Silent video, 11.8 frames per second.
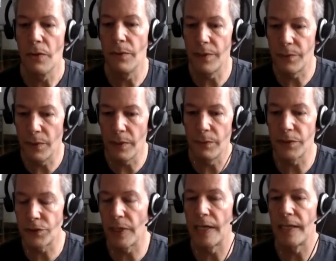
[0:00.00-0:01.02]
with what we're
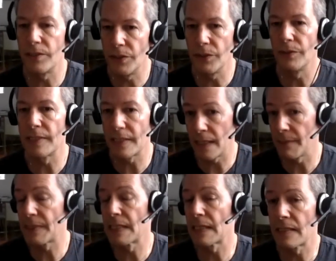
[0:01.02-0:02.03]
trying to do in step
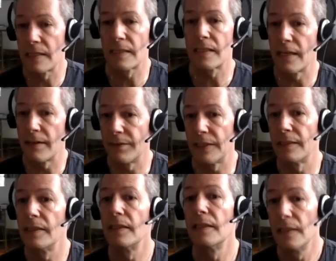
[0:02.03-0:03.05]
six and seven,
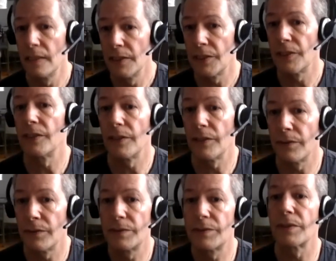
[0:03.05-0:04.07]
you know.